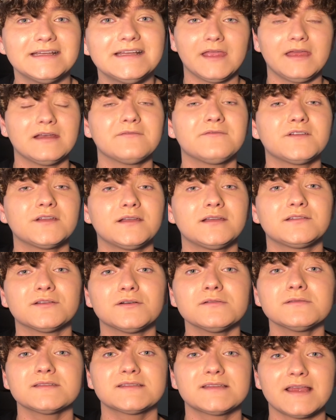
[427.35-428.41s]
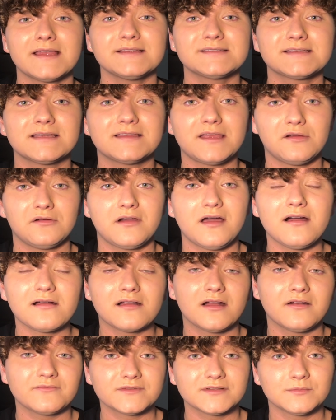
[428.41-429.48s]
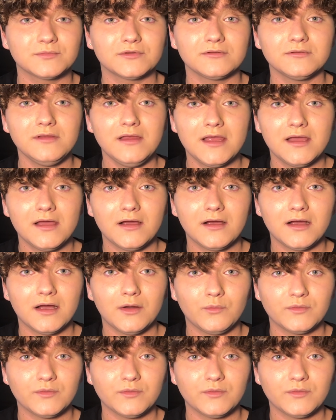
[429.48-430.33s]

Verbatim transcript: And if an adult says that they are not comfortable uh,